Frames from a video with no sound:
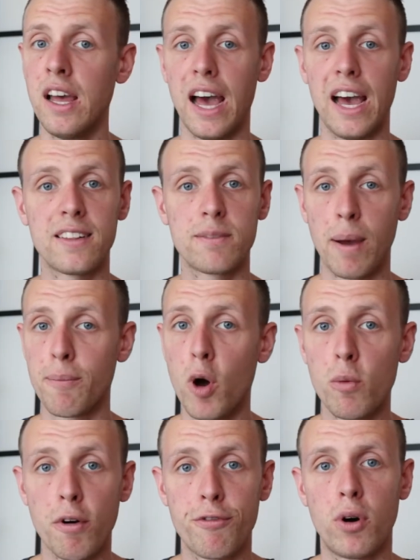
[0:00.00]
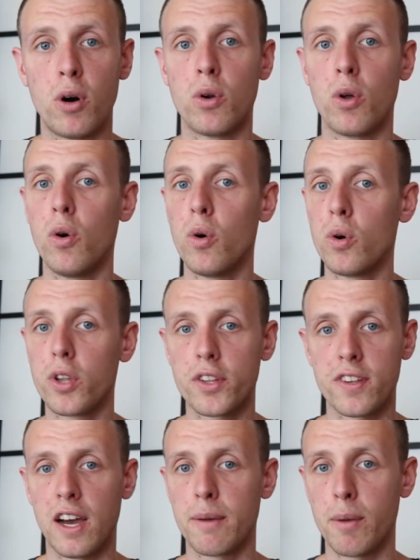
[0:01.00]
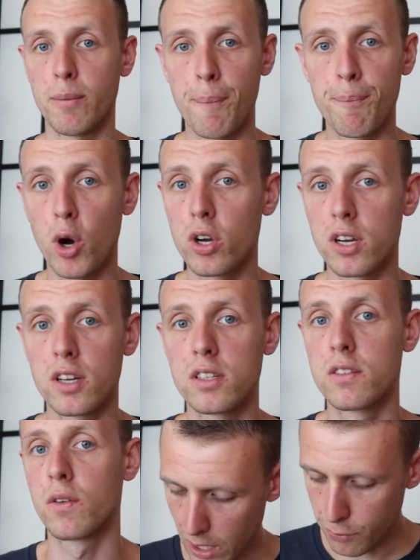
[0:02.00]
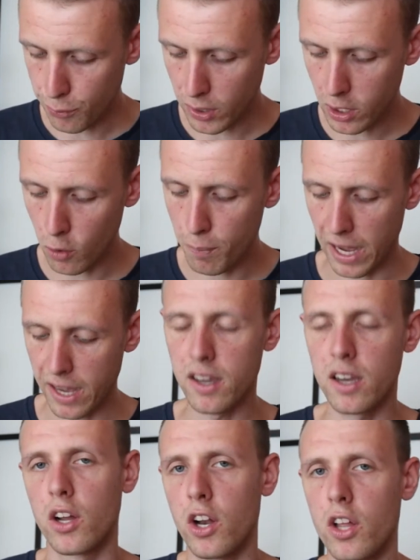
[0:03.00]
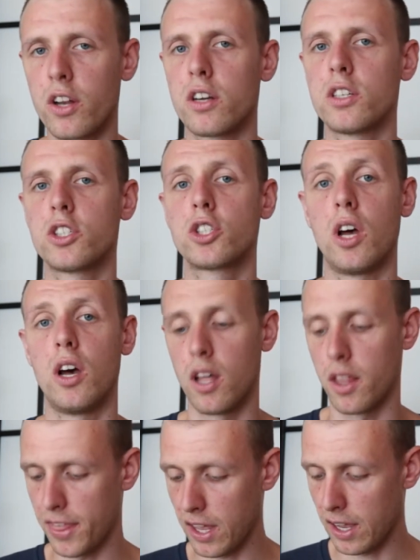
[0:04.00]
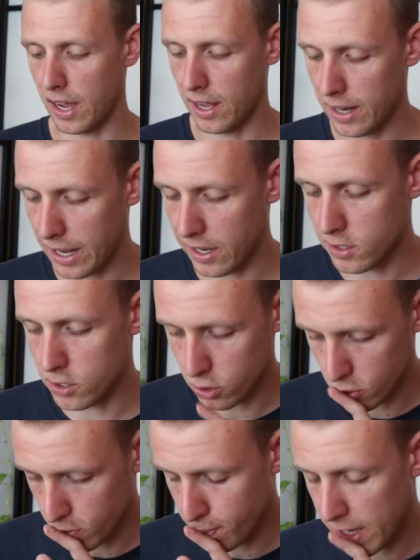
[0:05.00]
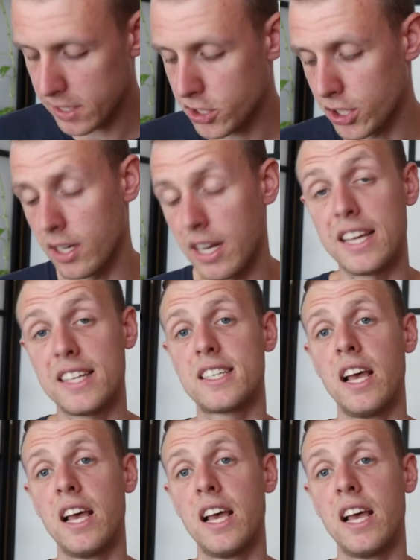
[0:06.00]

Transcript: had my mobile phone all the time in my pocket. If we go back, another thing I like to mention is,